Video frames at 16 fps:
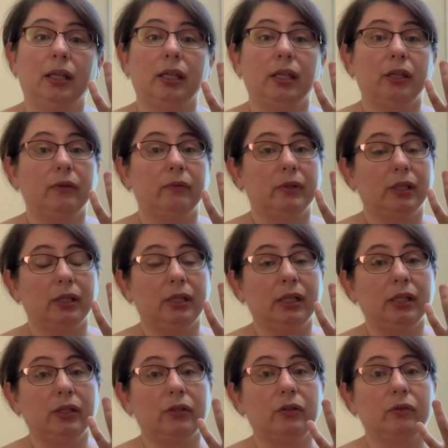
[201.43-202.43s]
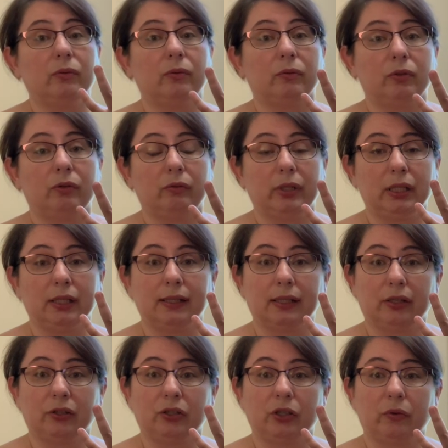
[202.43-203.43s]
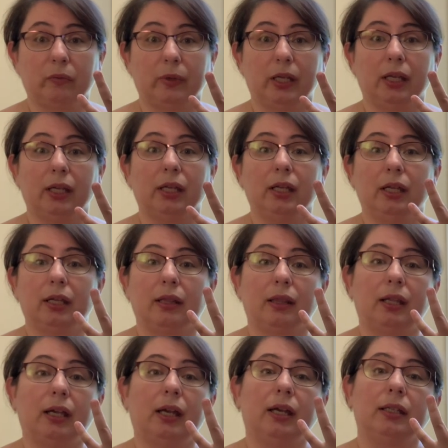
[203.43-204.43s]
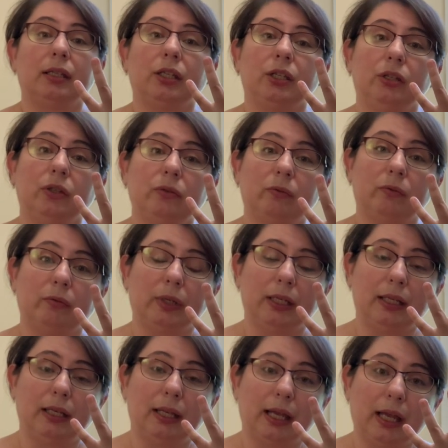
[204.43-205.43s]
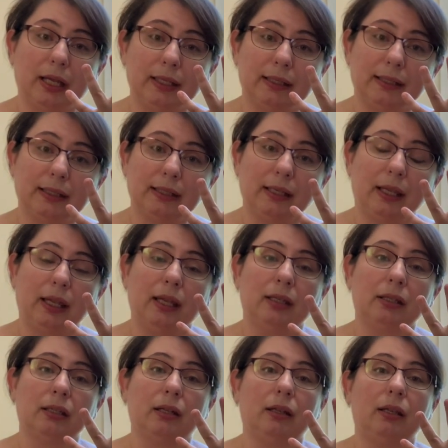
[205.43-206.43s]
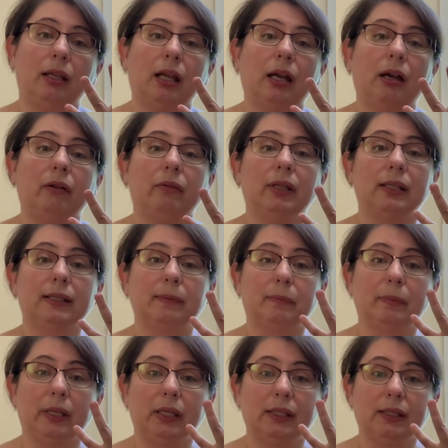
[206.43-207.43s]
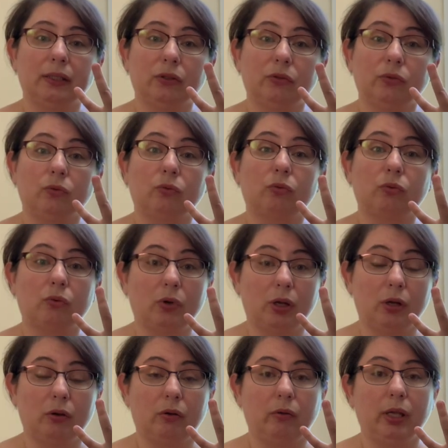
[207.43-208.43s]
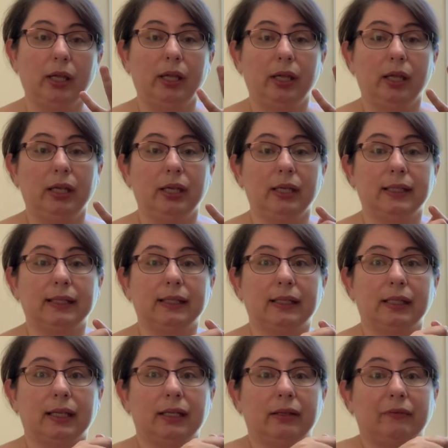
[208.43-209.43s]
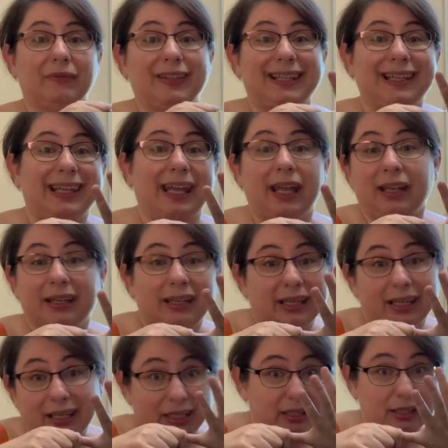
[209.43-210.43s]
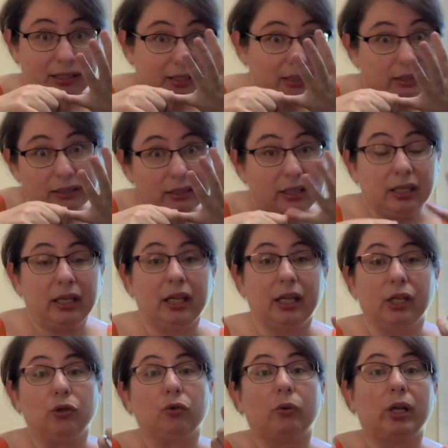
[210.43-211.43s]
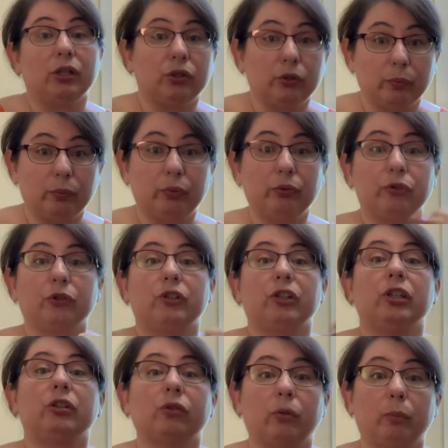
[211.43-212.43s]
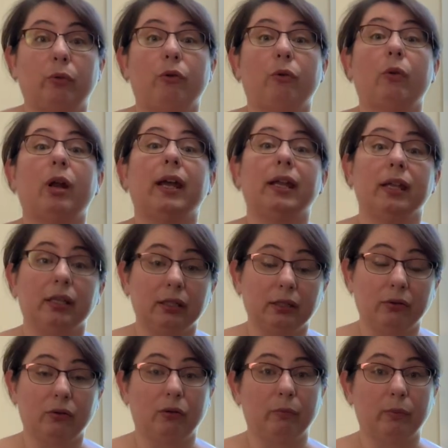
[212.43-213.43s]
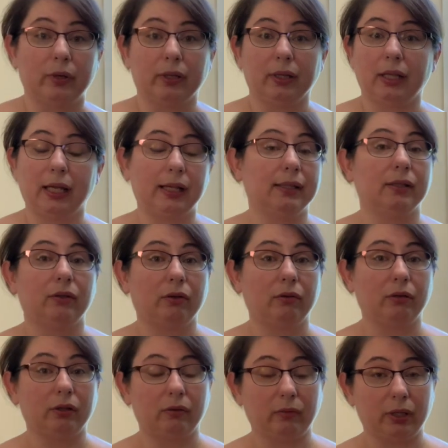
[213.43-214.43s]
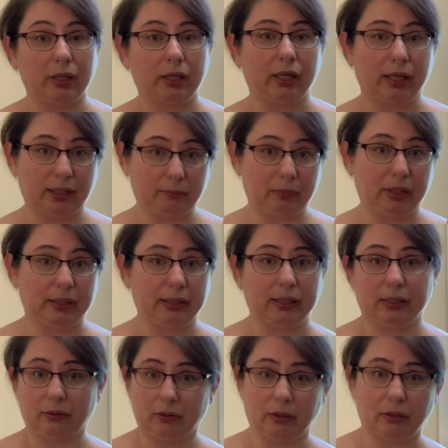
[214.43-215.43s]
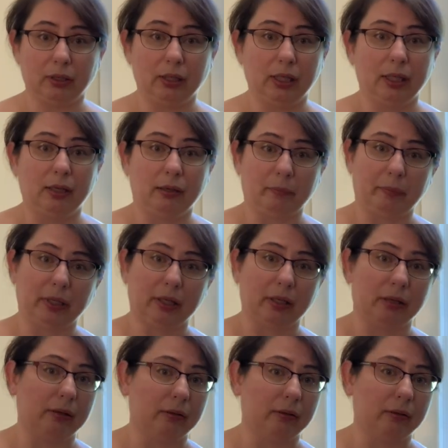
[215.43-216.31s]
you need to do it in such a way that you relax and allow the space to grow instead of yank it and try to push it or pry it open. That's not going to work, and plus it's going to be